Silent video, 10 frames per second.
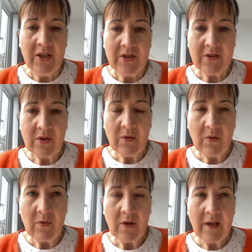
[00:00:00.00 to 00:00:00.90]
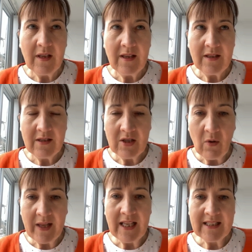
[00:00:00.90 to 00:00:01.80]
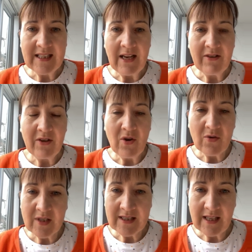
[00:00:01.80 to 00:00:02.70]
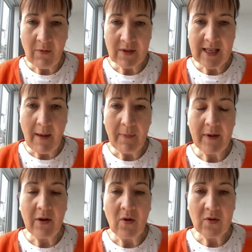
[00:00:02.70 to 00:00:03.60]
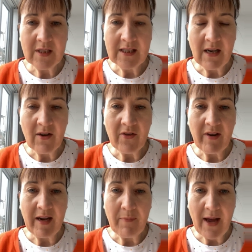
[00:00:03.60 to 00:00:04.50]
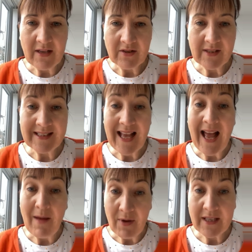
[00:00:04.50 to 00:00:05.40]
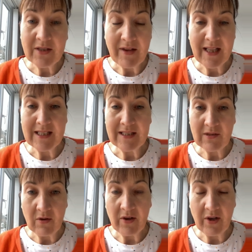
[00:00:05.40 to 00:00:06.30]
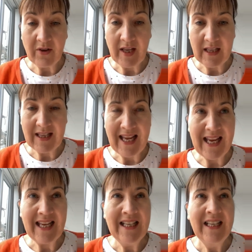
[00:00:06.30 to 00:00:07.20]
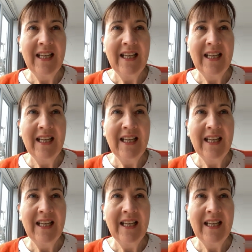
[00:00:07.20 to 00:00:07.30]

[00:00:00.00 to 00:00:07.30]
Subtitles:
So slowing things down and noticing what's happened, noticing are there any patterns? Am I doing this all or nothing thing?